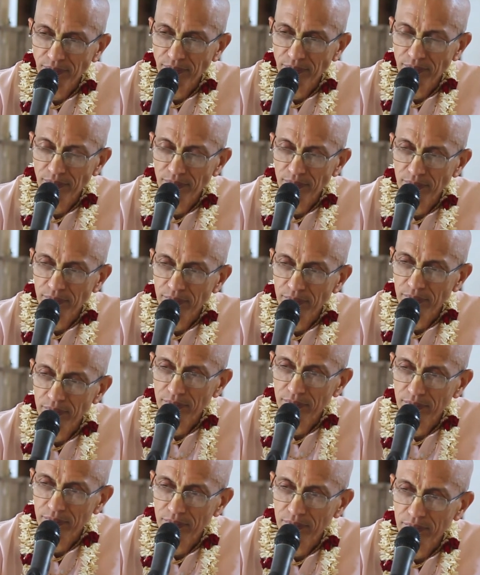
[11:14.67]

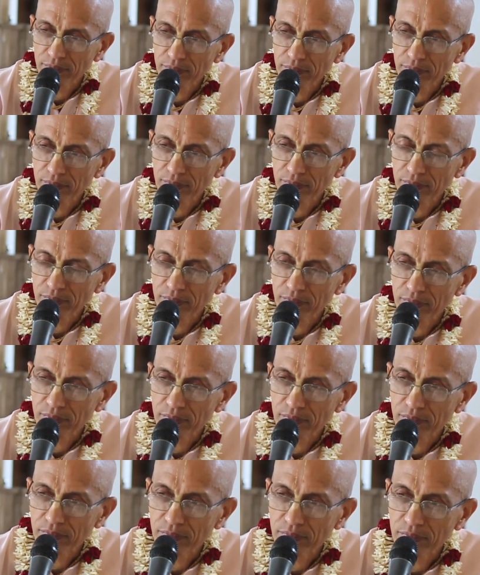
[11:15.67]

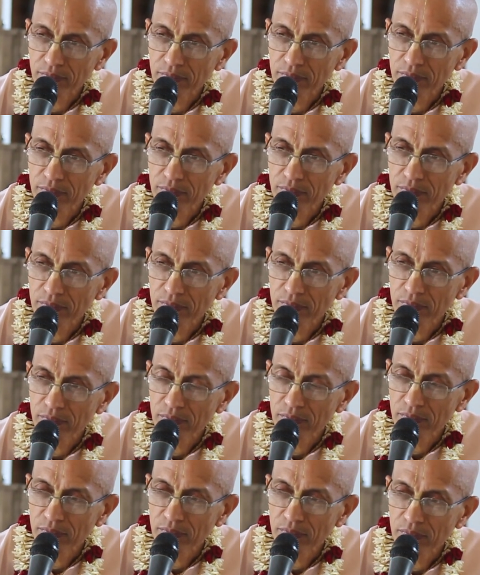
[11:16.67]

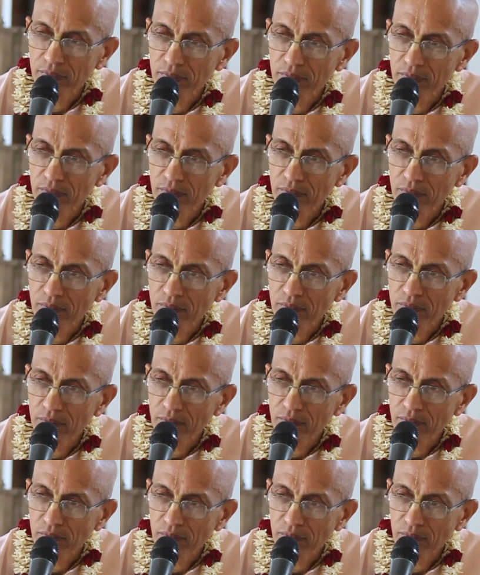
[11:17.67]

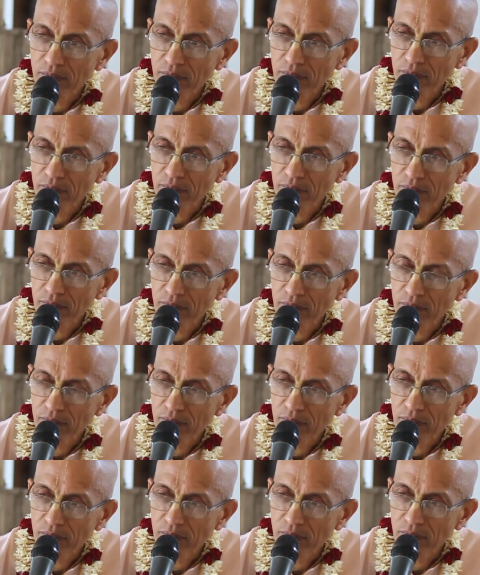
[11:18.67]

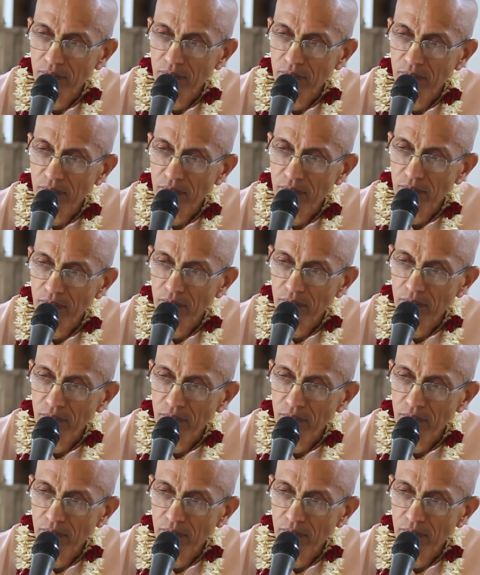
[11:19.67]
(no one is talking)